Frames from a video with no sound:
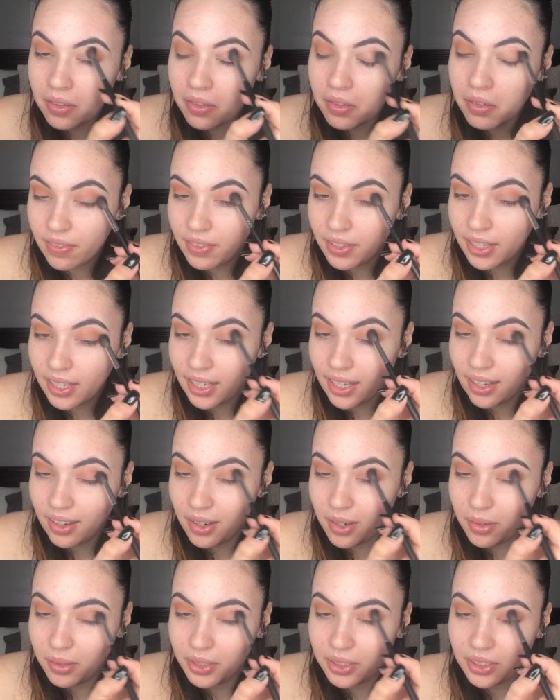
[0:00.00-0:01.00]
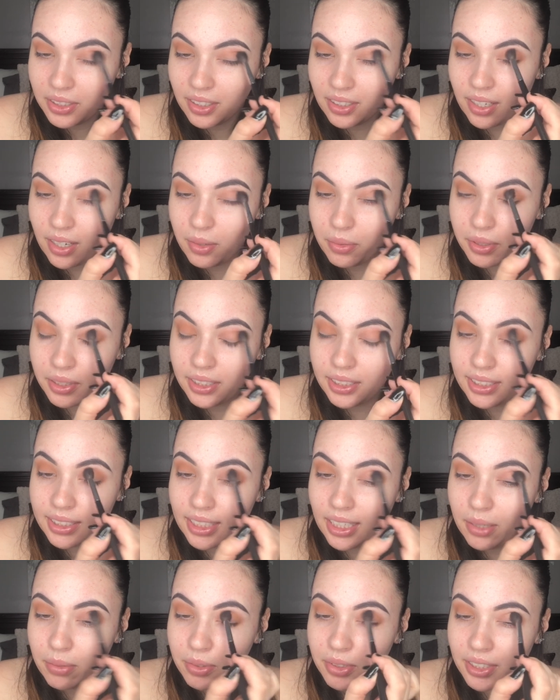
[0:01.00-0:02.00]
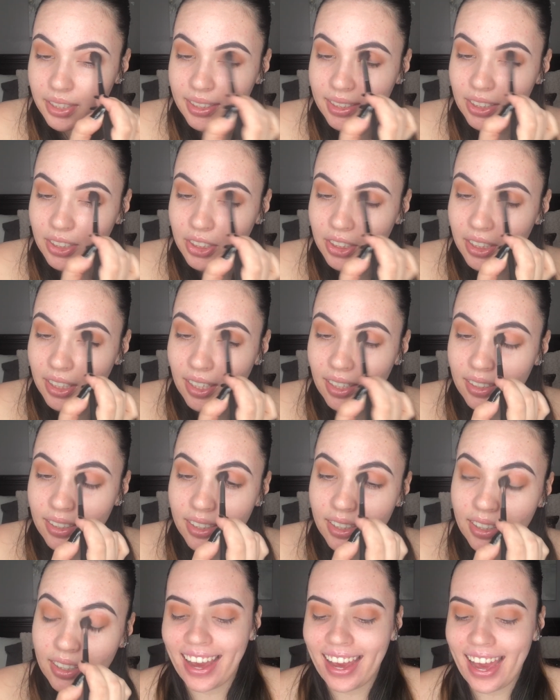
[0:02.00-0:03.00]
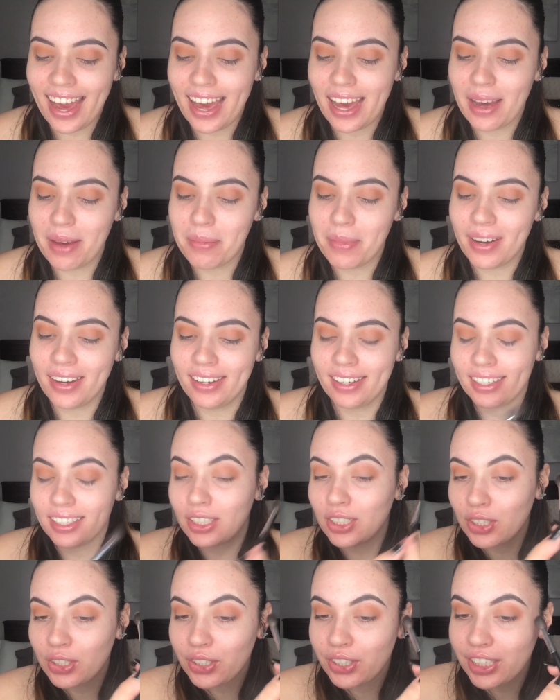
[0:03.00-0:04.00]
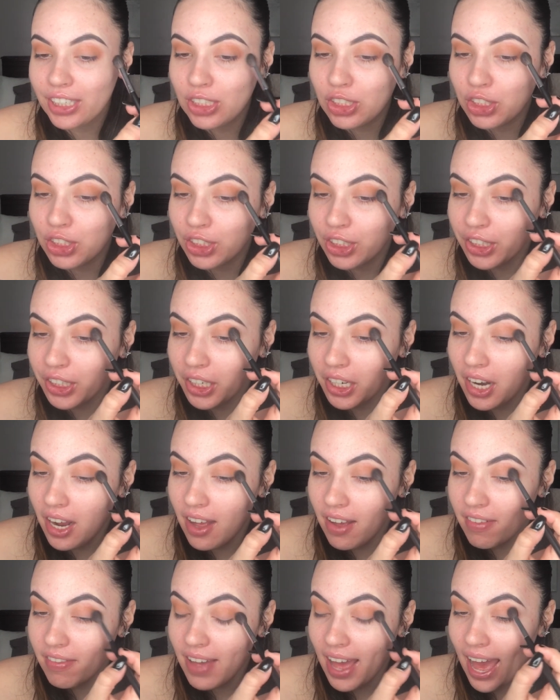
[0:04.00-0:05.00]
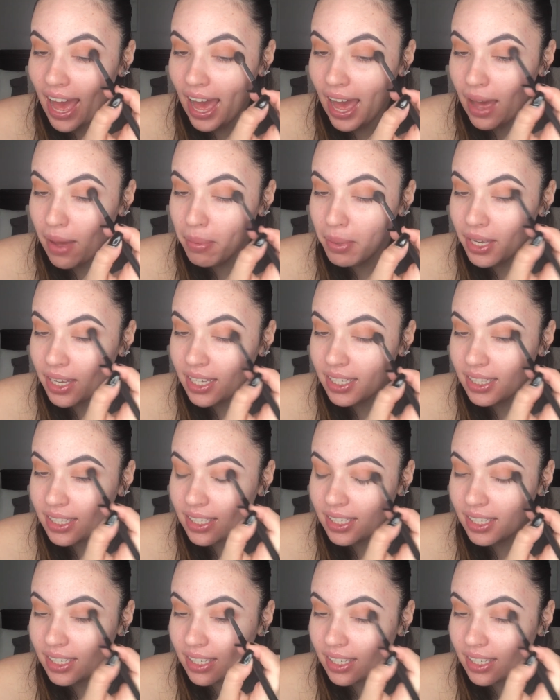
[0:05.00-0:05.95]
I feel like I always start out with the same transition color. I am a creature of habit.